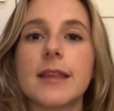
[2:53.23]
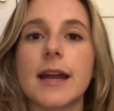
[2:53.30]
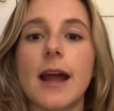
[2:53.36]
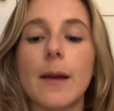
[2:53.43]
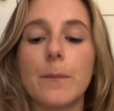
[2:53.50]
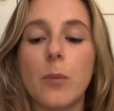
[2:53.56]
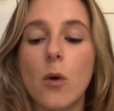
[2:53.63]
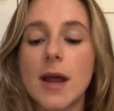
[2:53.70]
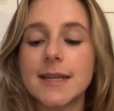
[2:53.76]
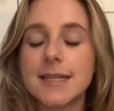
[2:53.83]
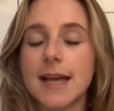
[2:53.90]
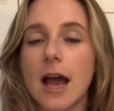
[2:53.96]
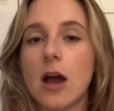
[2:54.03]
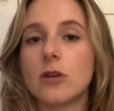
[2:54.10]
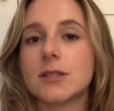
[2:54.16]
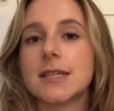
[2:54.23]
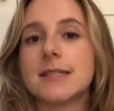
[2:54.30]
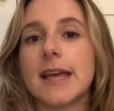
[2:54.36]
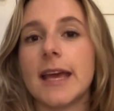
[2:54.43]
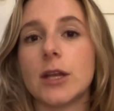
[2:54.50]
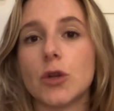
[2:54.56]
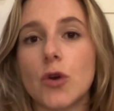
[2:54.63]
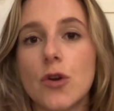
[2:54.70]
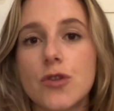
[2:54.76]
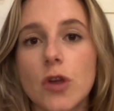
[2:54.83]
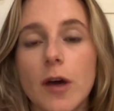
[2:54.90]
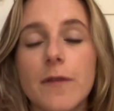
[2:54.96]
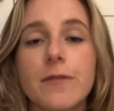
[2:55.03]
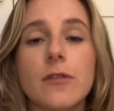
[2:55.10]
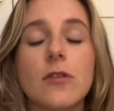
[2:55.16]
that I'm pointing out to take note
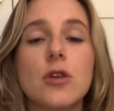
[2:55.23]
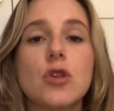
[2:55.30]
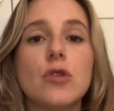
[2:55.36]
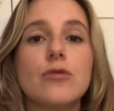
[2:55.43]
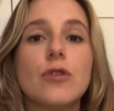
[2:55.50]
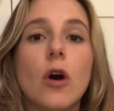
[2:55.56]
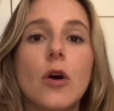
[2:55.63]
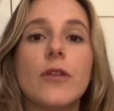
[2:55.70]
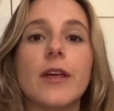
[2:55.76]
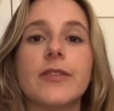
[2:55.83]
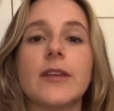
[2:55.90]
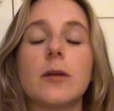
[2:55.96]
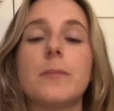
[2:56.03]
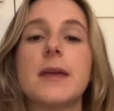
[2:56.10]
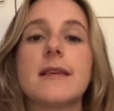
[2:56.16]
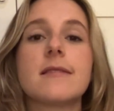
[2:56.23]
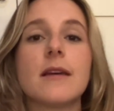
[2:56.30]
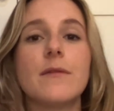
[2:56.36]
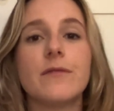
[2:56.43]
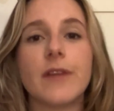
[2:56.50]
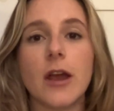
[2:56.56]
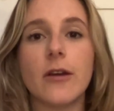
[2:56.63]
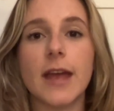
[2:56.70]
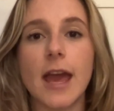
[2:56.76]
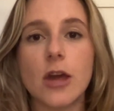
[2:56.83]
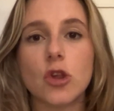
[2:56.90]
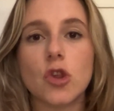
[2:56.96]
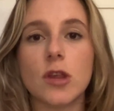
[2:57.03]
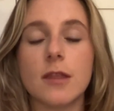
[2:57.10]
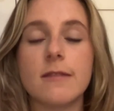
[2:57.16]
of so that you know that there'll be some
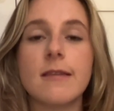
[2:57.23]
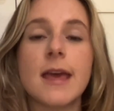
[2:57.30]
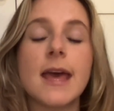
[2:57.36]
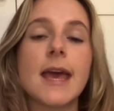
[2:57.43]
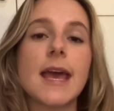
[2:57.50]
variations